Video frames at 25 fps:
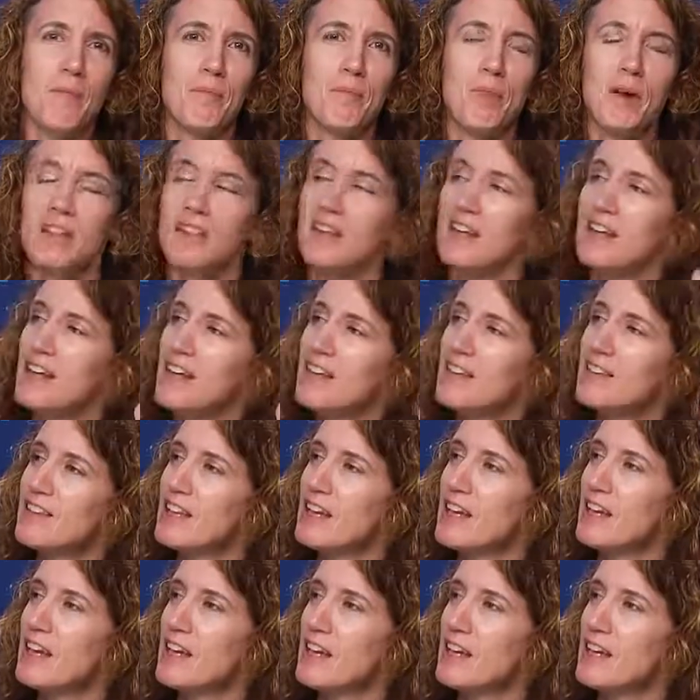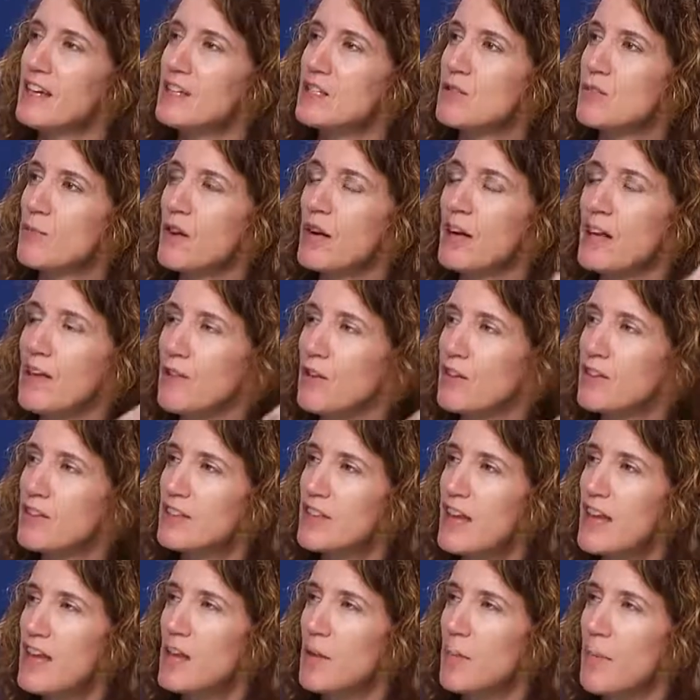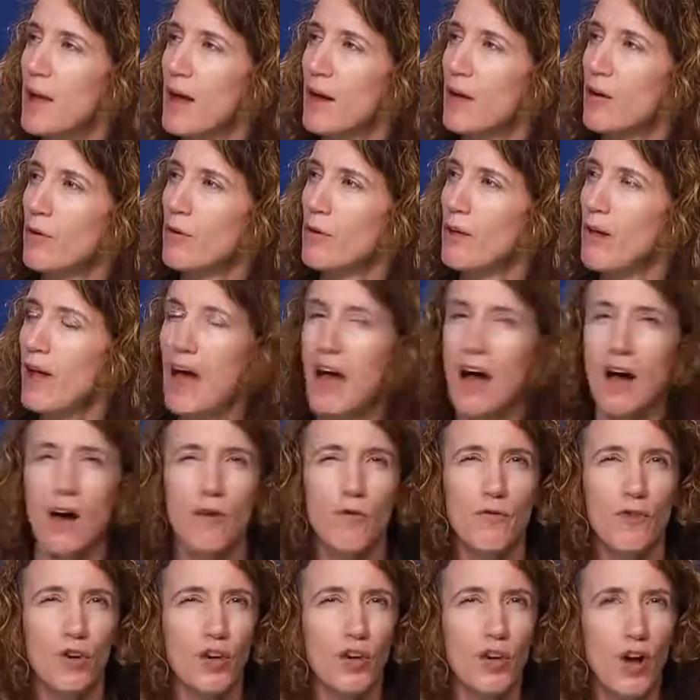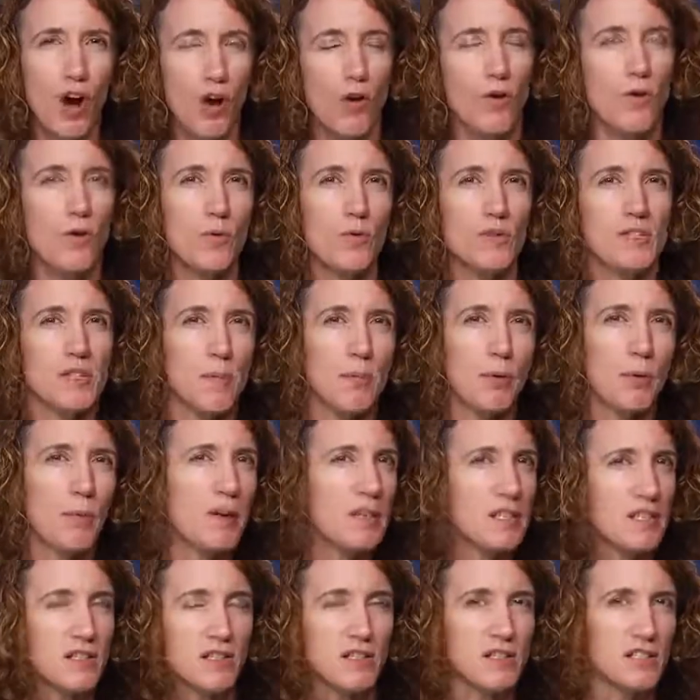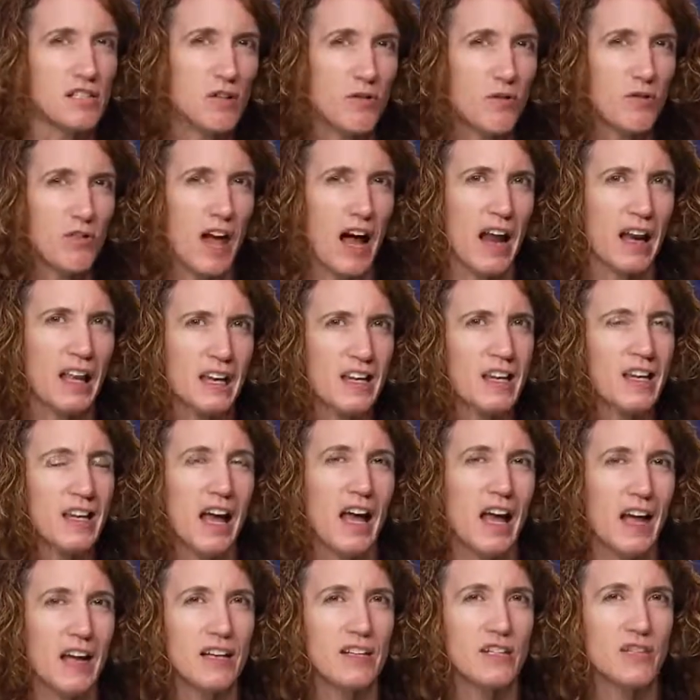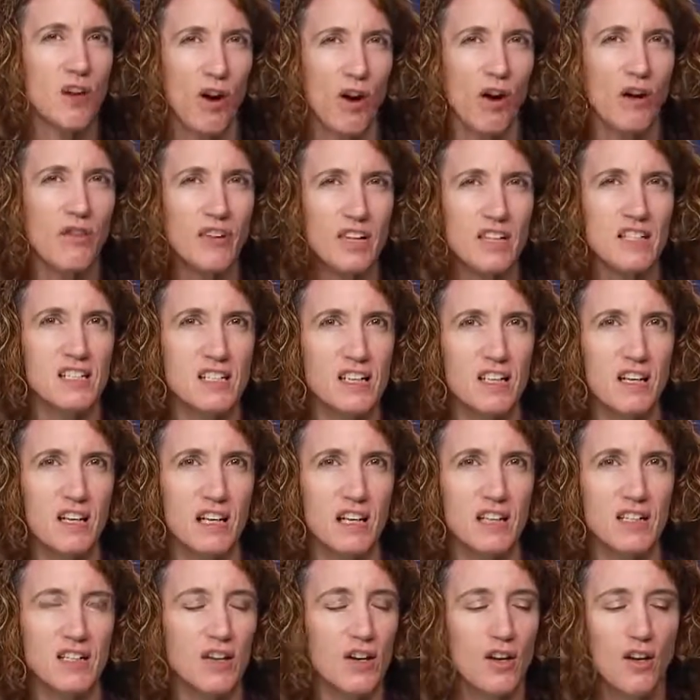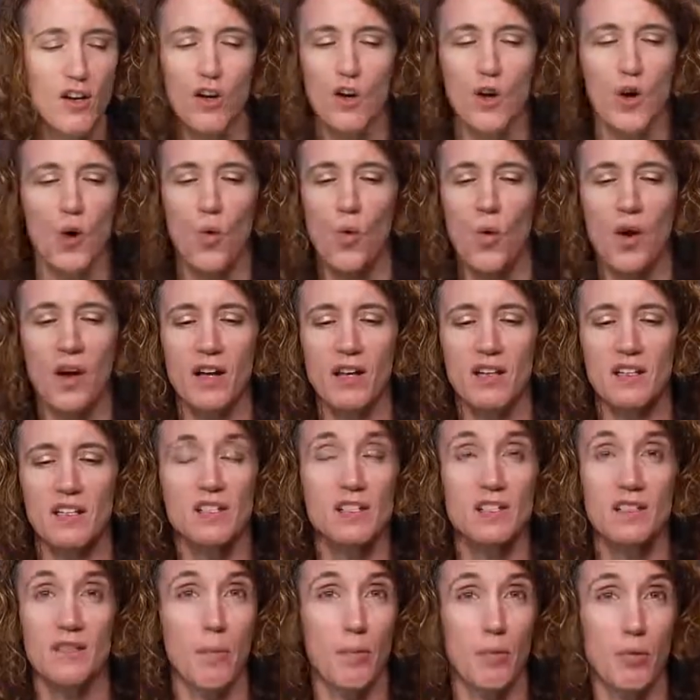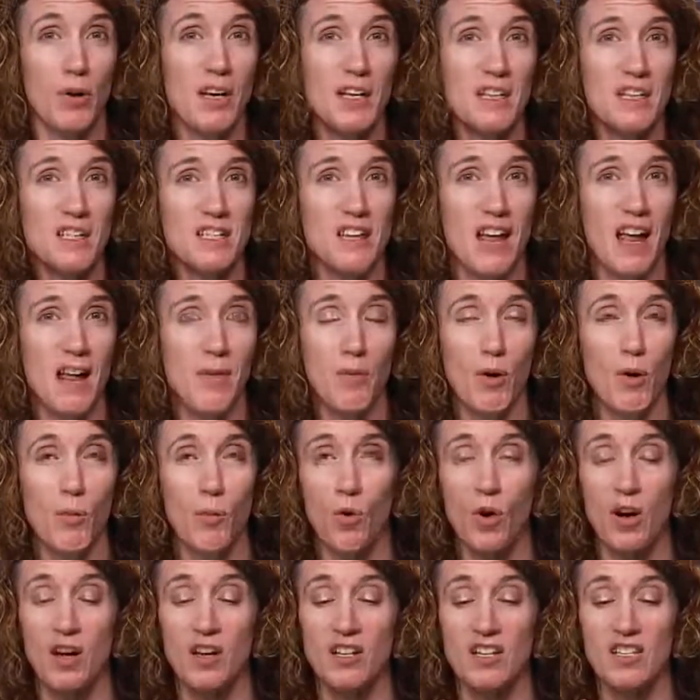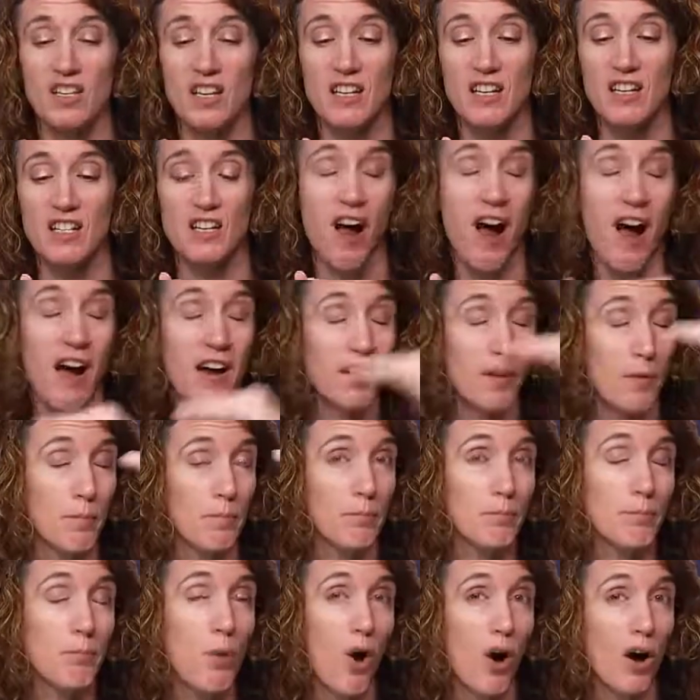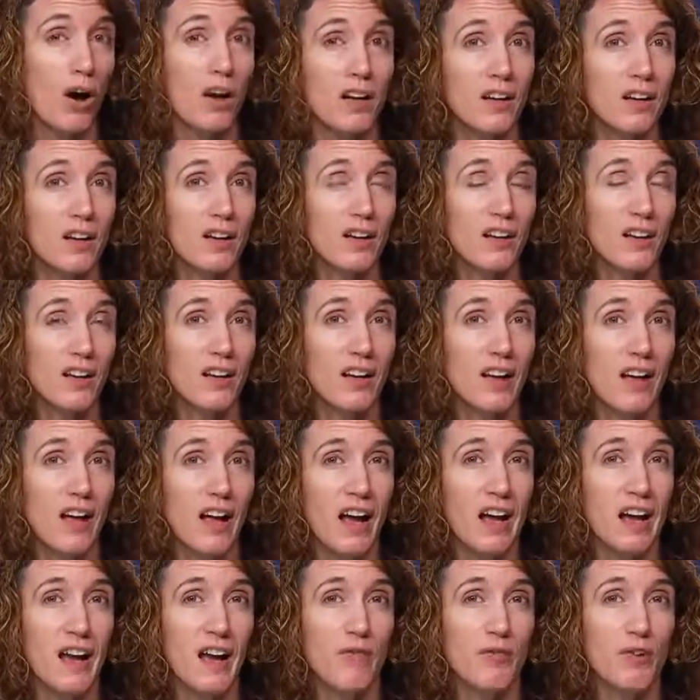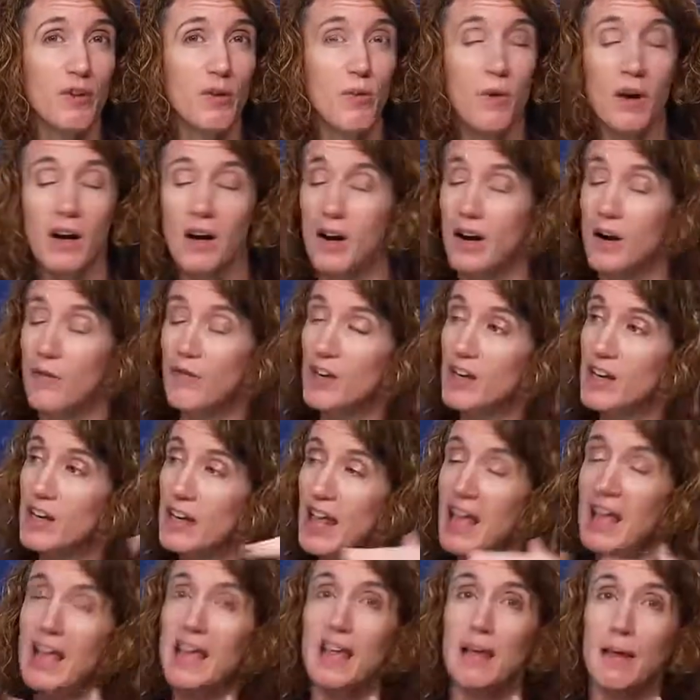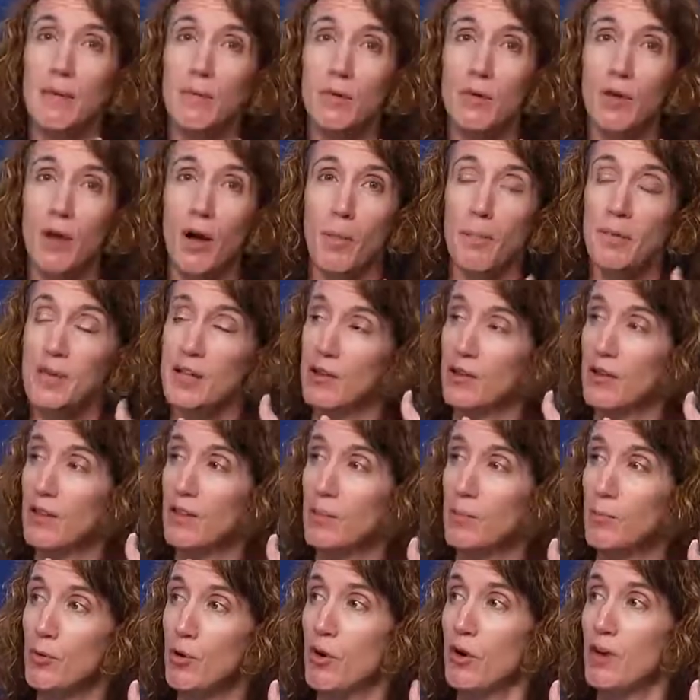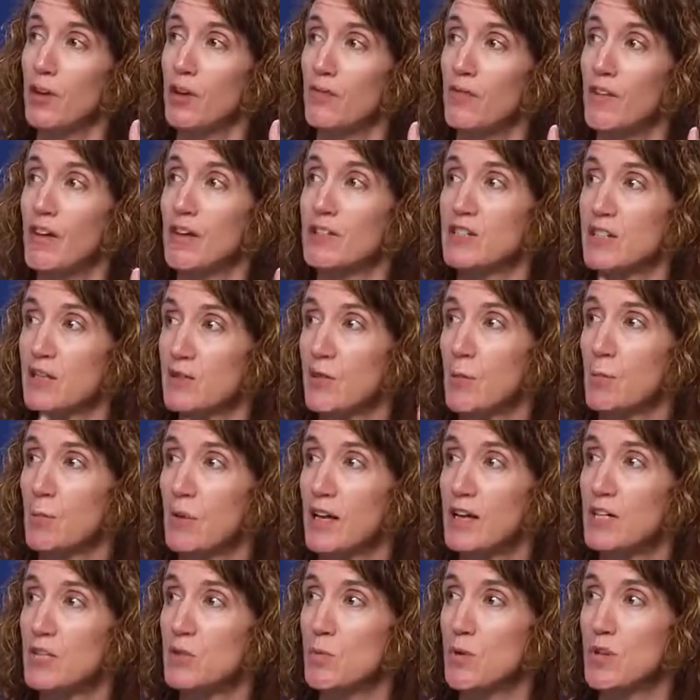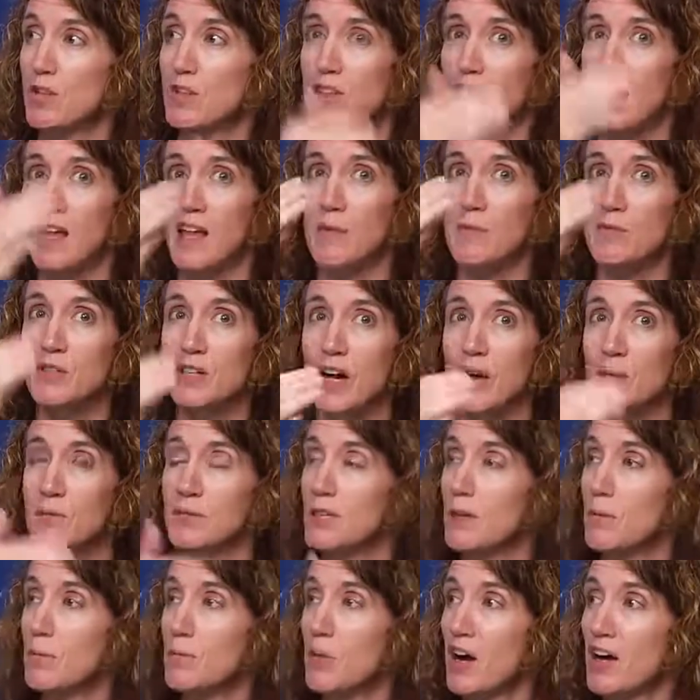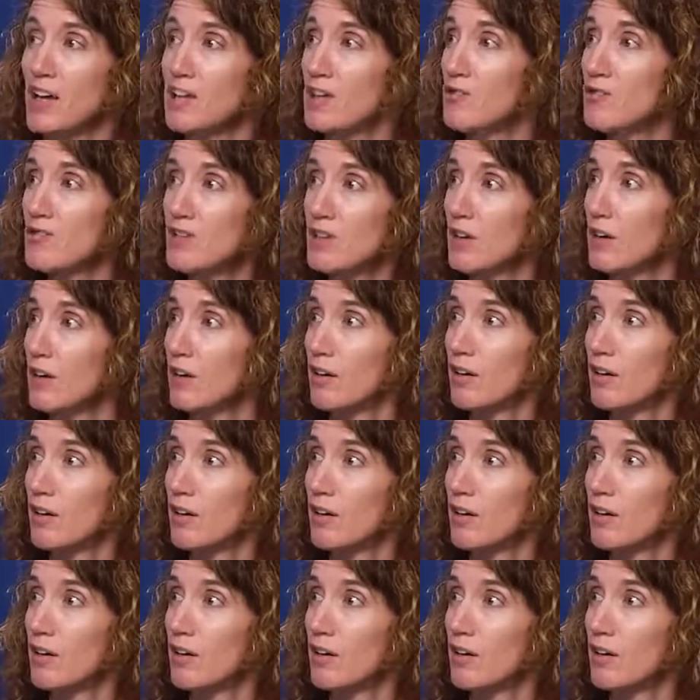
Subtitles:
But the neat thing is, really, if you think about how the code was implemented to do that, in the end, all they did was the print statement was an entire book. And everywhere the name appeared in the book, they just replaced with name typed in by user.